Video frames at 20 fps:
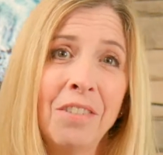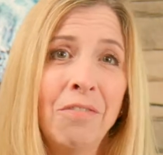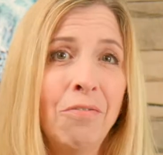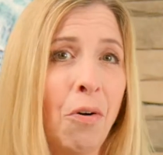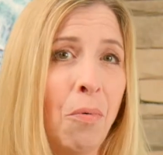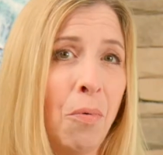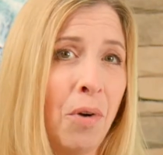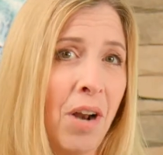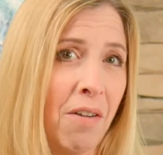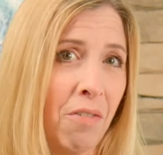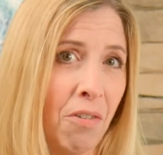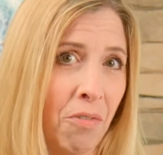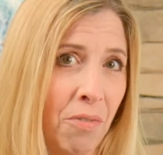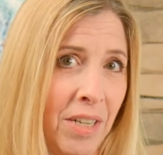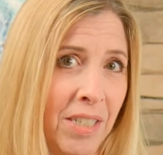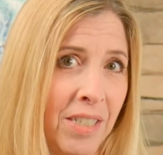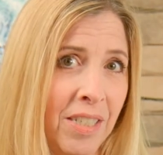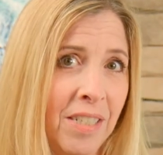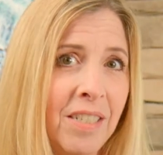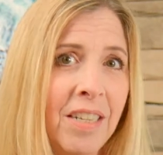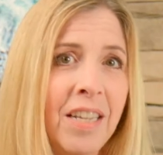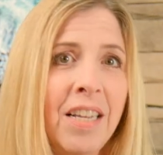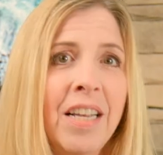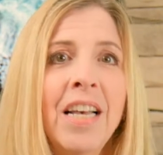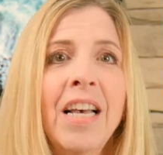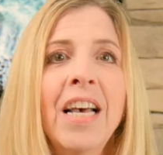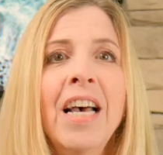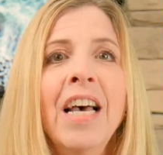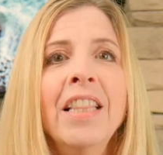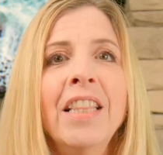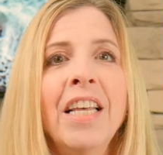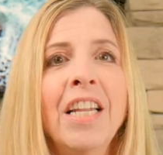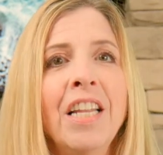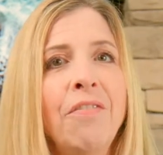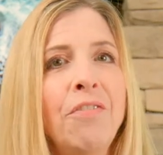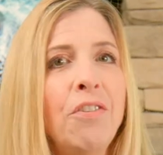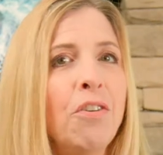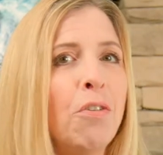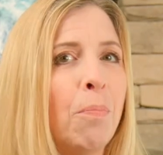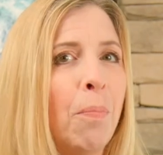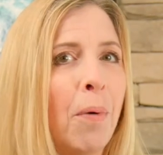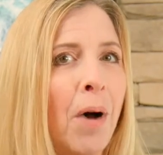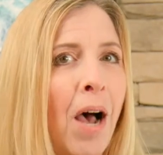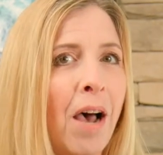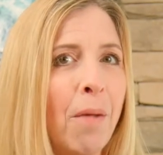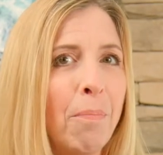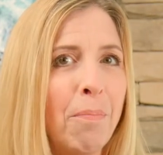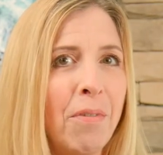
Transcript: for whatever reason, than if you'd bought